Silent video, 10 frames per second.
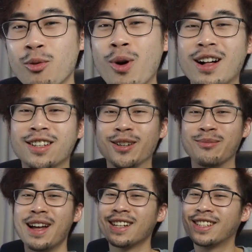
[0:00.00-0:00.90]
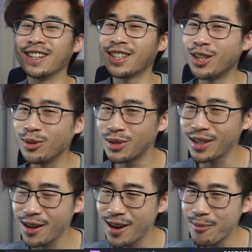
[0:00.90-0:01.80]
Welcome to Cute
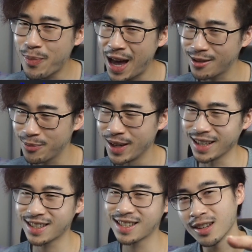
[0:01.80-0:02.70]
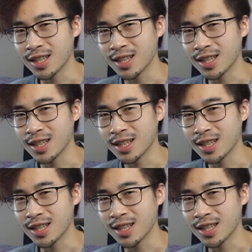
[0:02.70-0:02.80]
Pet Pics.